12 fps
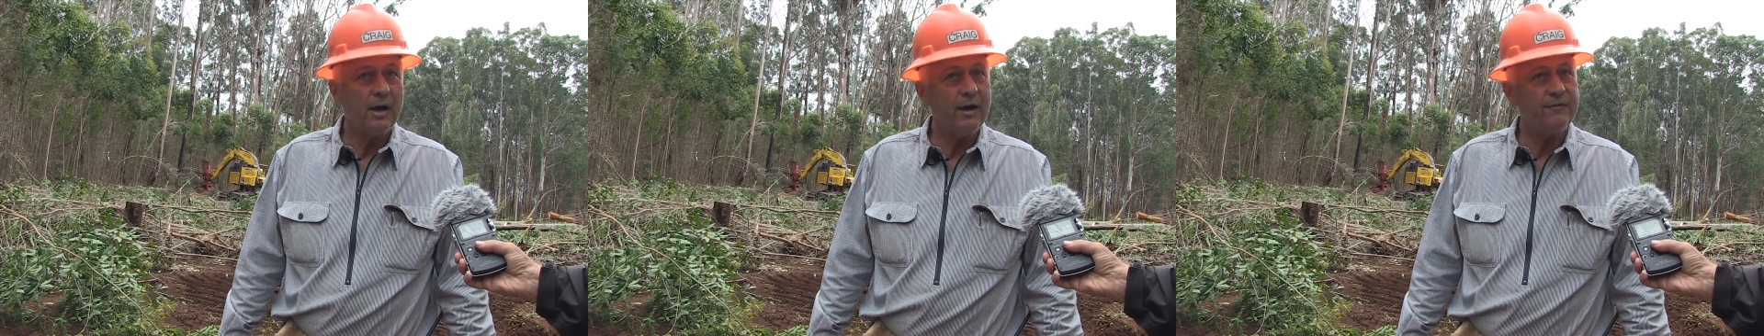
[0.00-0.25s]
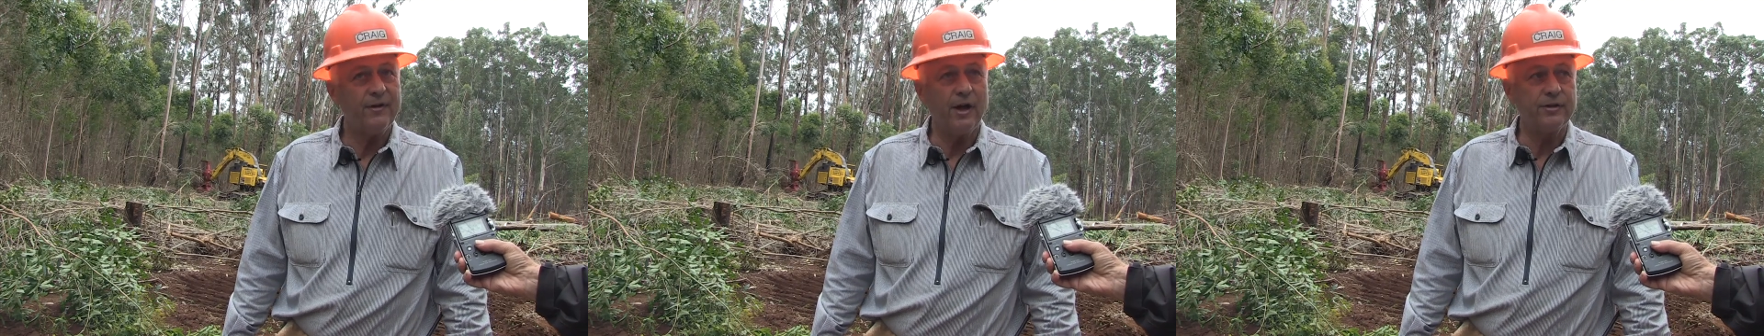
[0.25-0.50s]

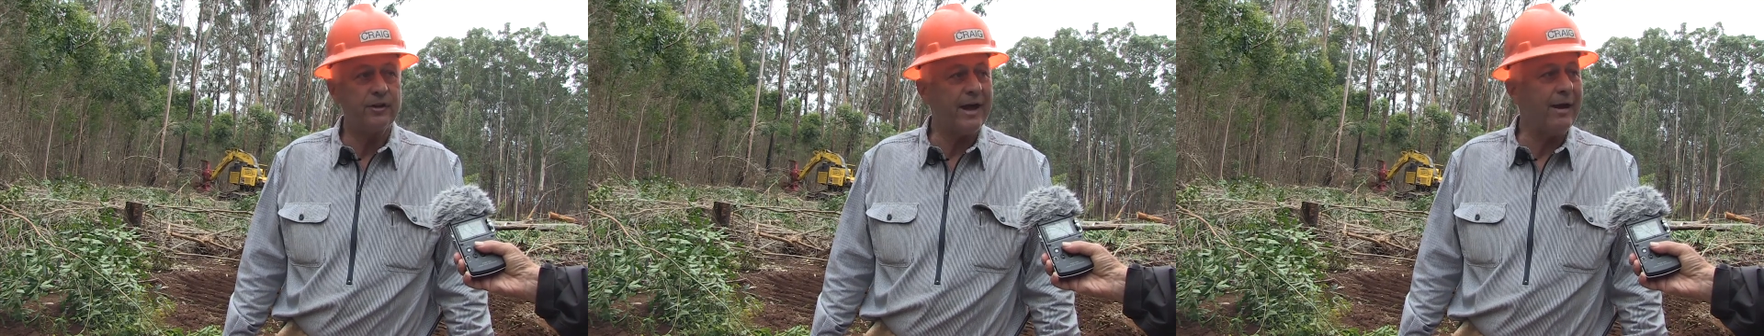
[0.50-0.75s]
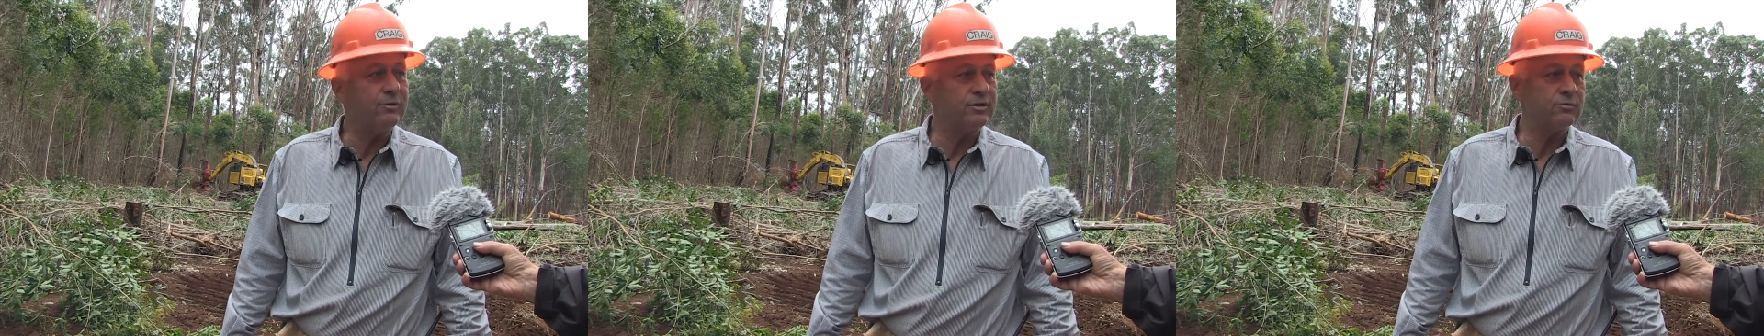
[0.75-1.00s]
I felt
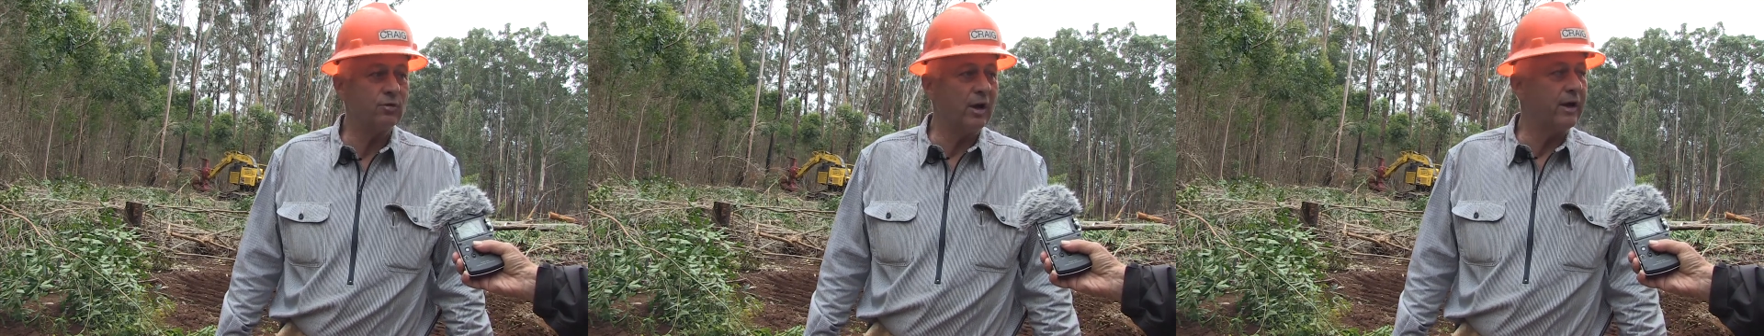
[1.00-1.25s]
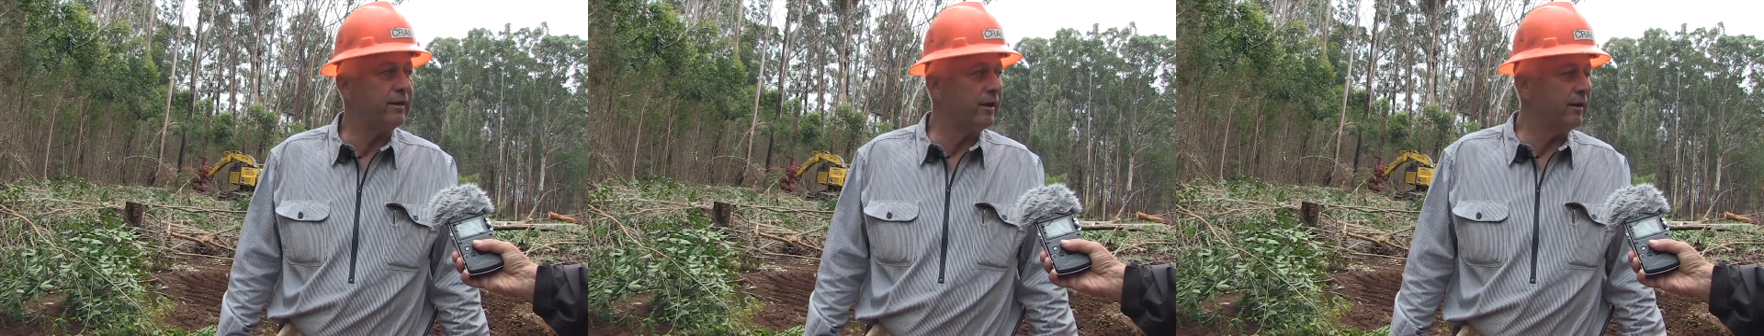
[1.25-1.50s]
that was
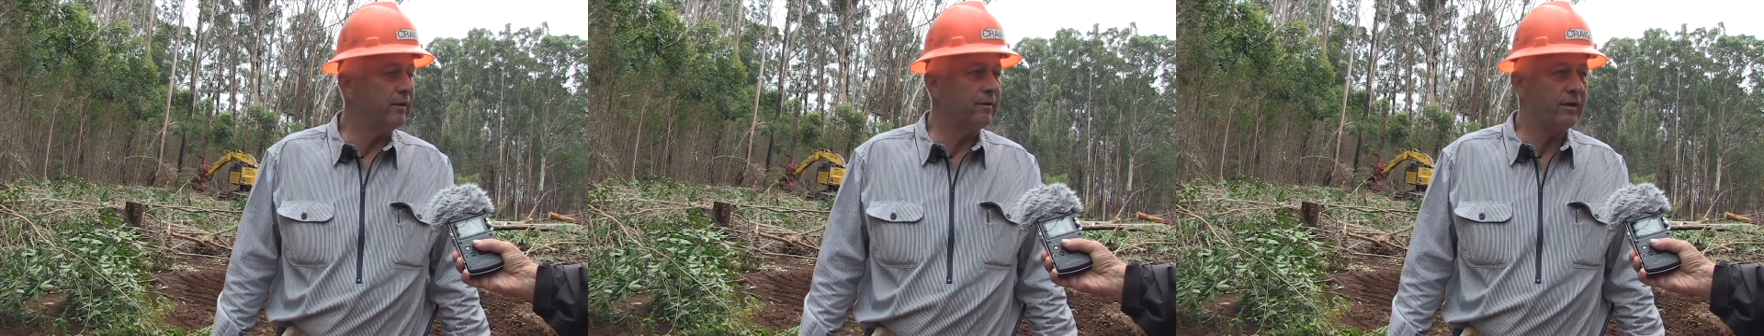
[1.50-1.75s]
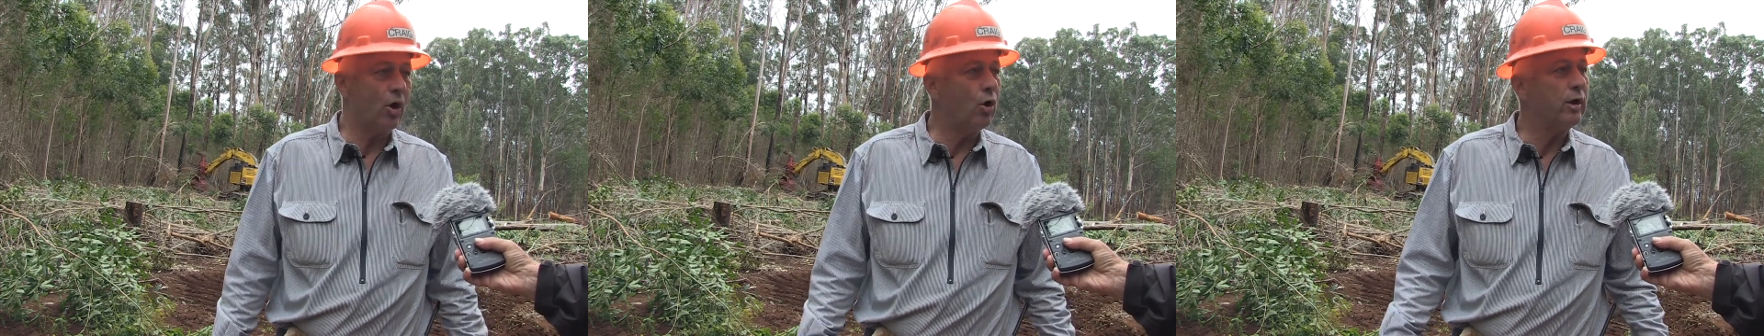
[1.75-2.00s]
really
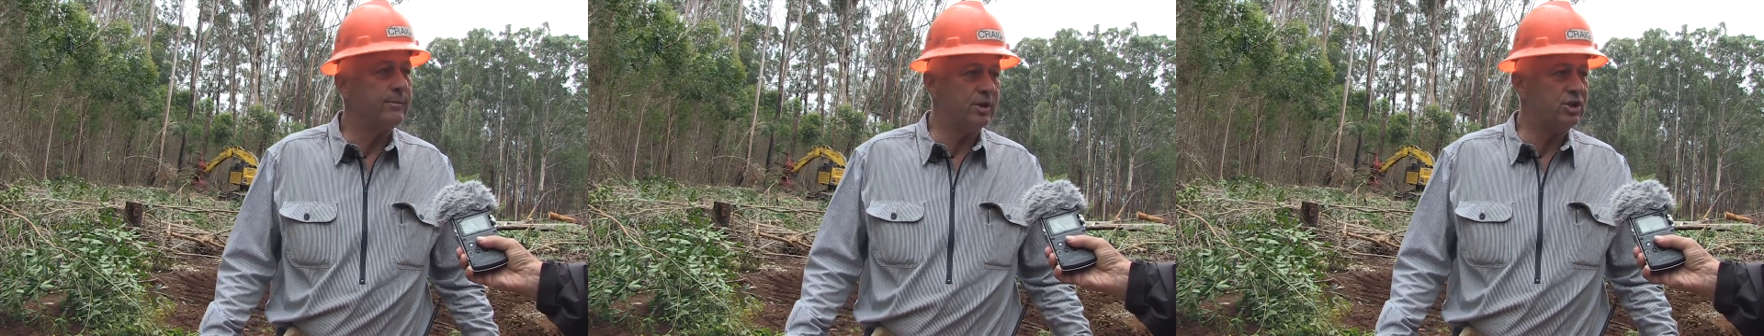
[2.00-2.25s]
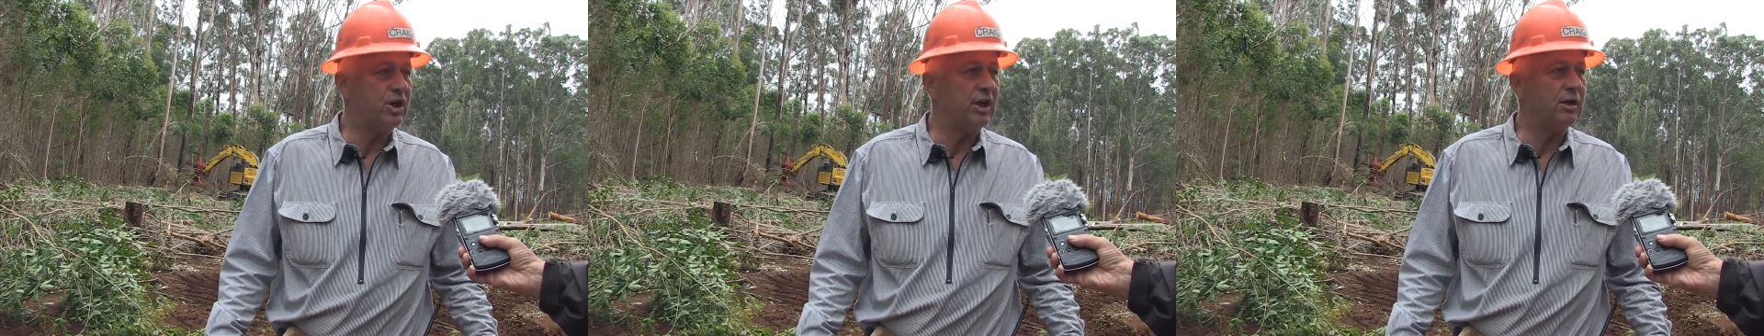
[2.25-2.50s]
the only
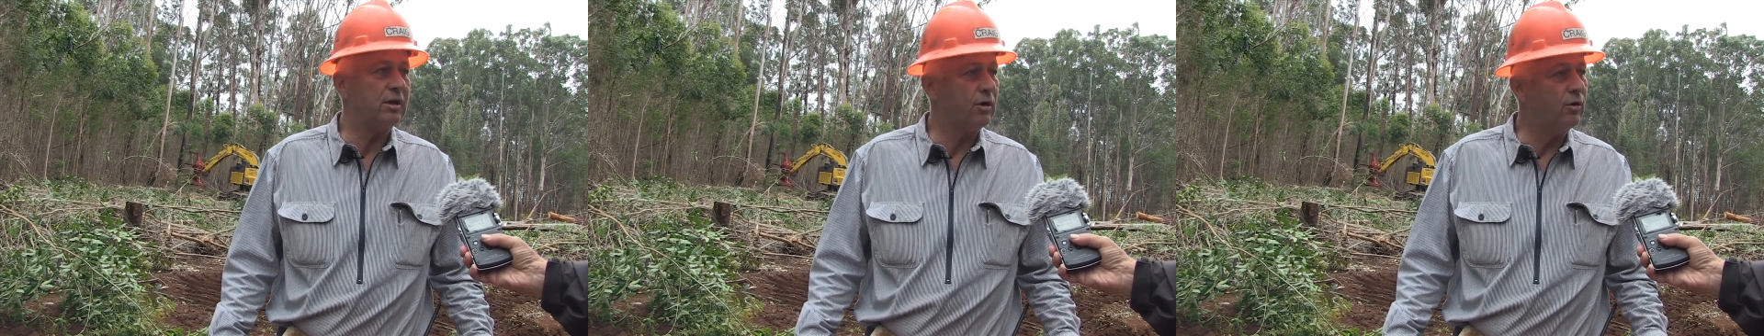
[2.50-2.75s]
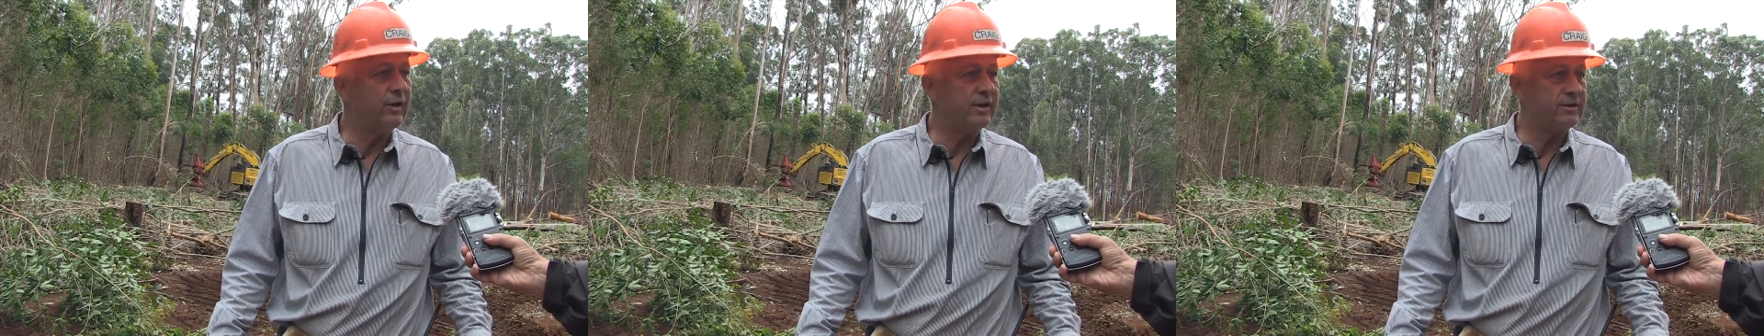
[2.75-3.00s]
machine to
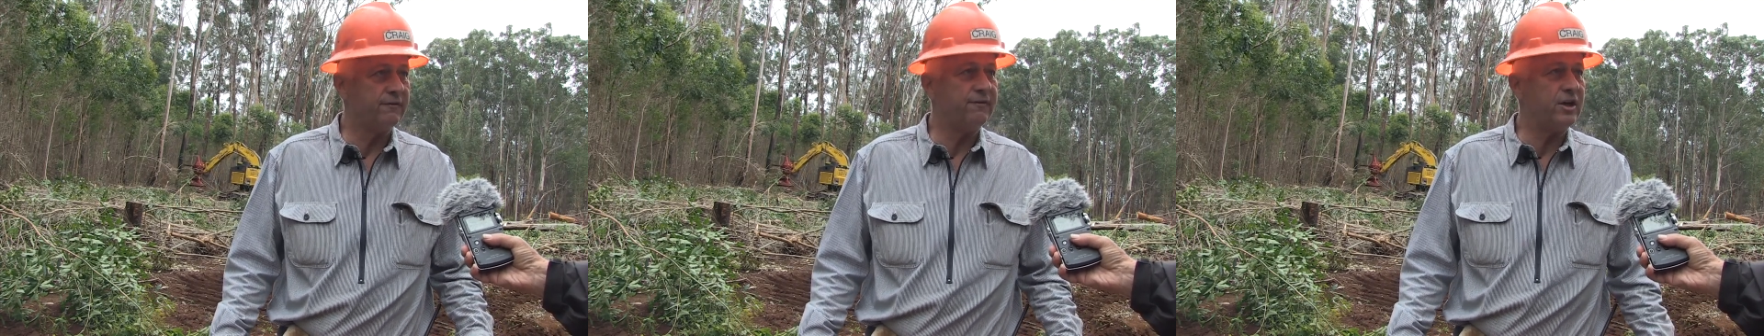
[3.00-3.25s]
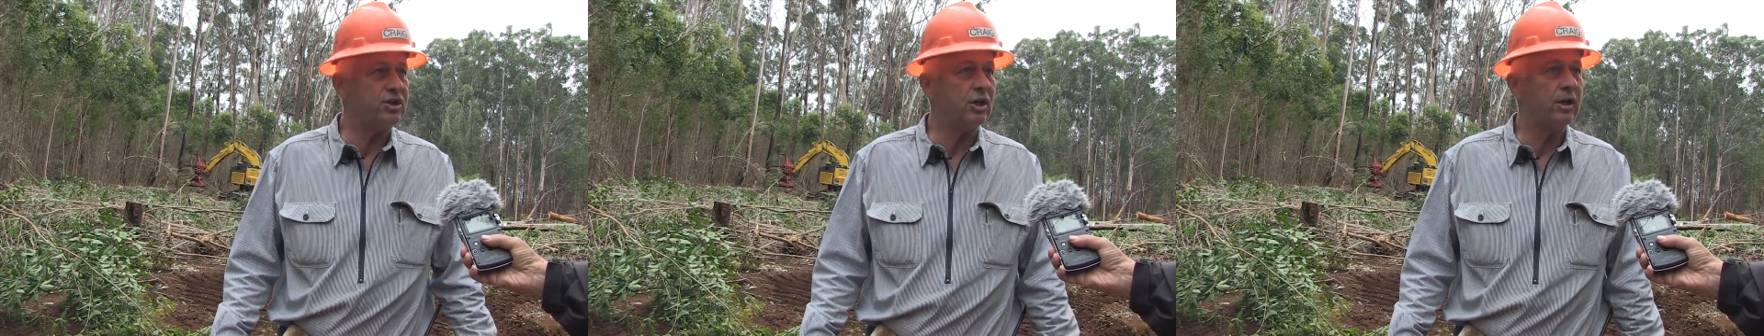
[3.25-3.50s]
do this
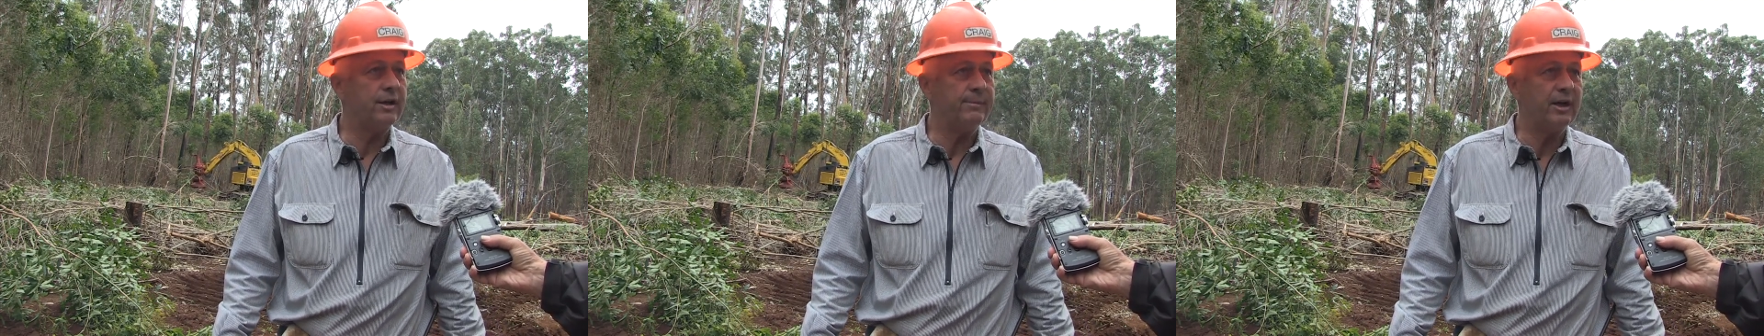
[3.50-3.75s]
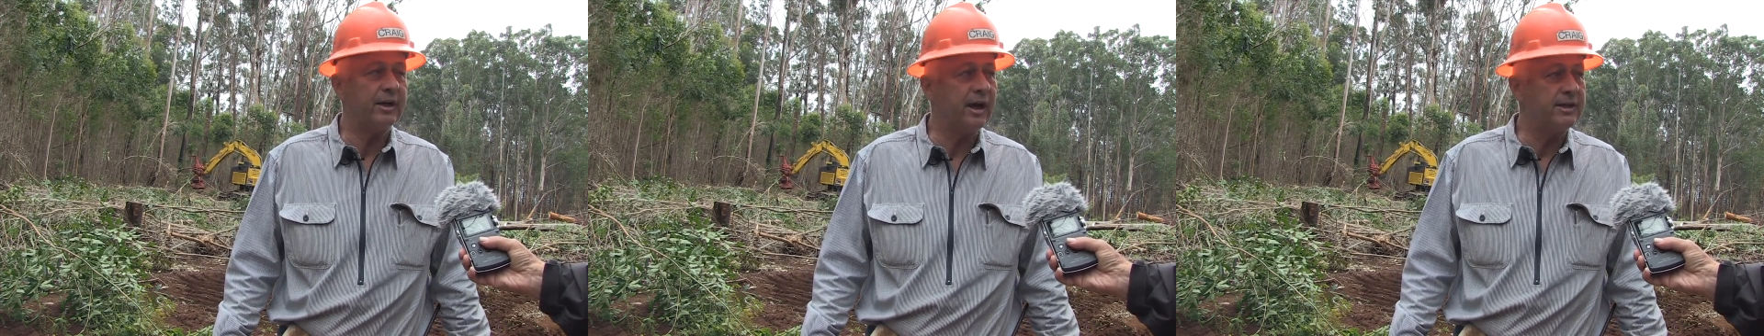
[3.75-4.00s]
efficiently,
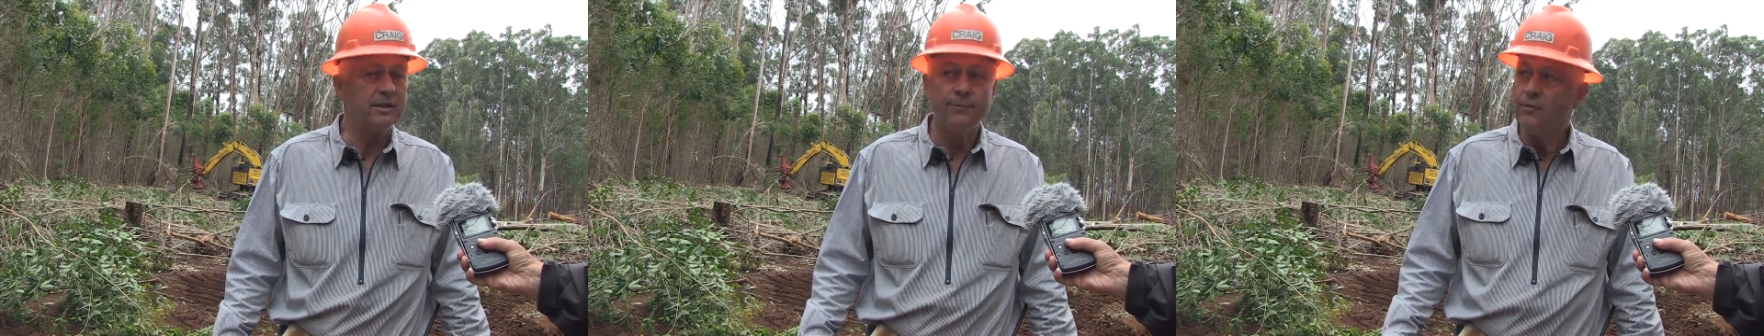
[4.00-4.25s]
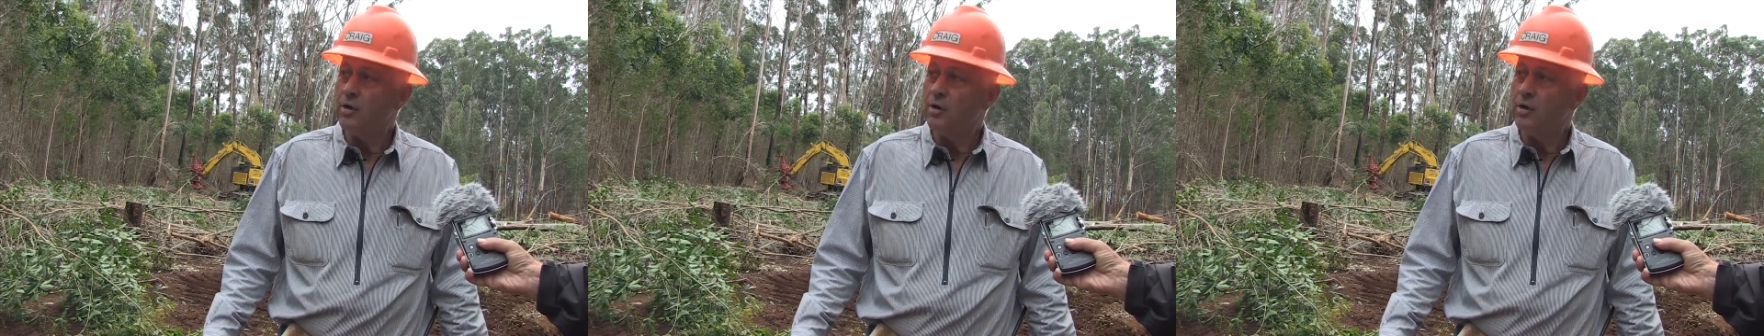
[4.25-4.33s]
because